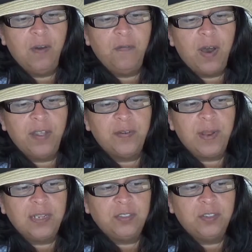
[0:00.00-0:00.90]
O Father,
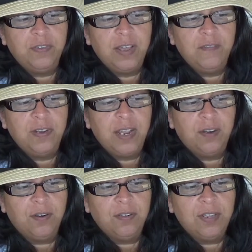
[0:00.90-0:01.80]
Master of heaven
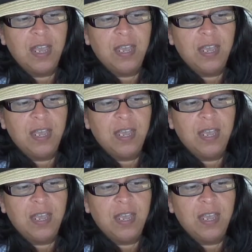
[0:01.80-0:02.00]
and earth,